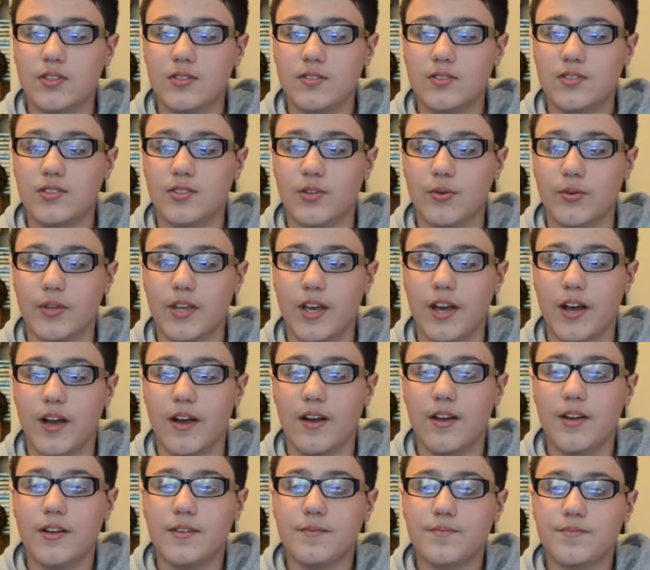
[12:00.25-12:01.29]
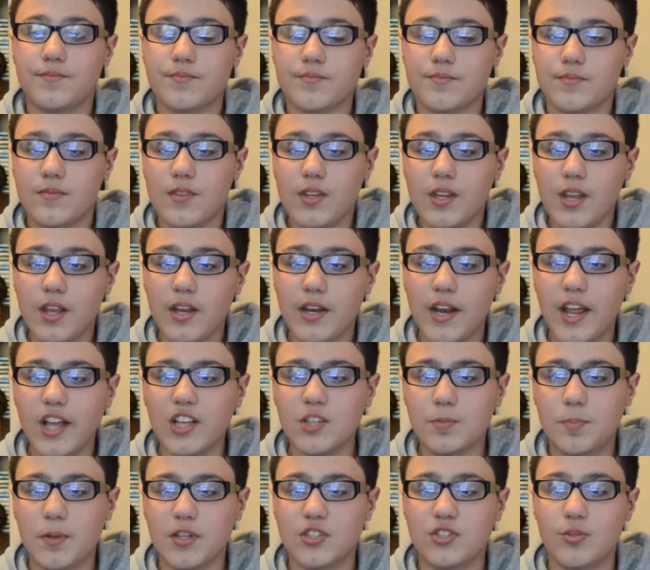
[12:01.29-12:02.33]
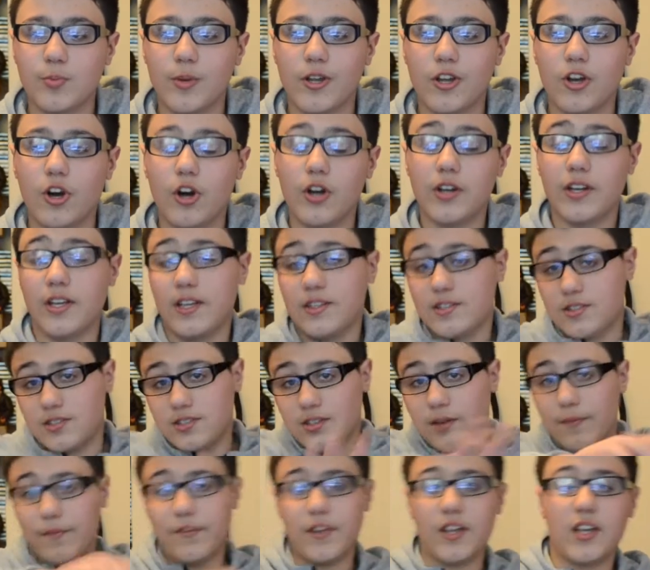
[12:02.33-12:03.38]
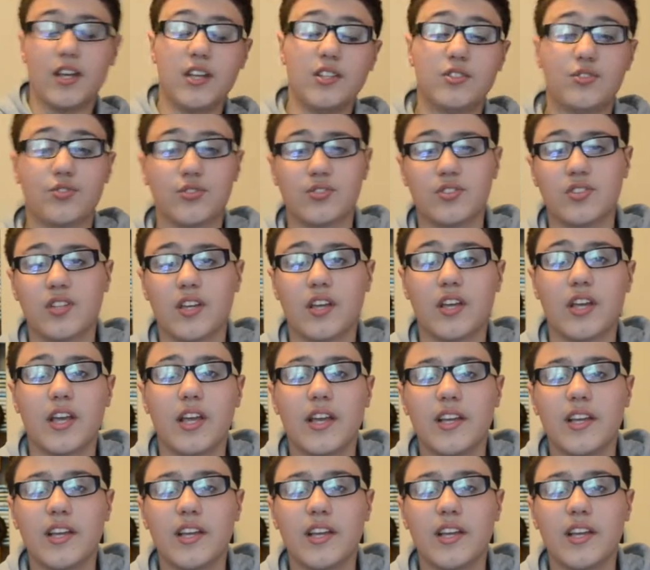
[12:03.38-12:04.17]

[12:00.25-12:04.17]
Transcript: So yeah, next picture we got is something interesting.